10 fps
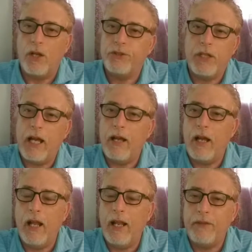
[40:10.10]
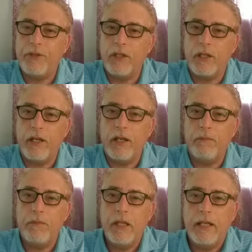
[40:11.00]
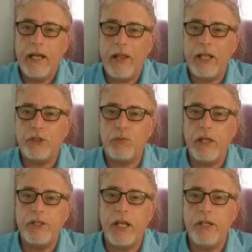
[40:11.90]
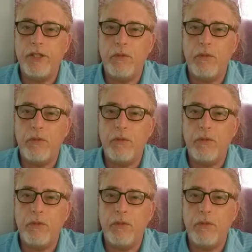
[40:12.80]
I'll have to look it up. Now that's sweet, JG.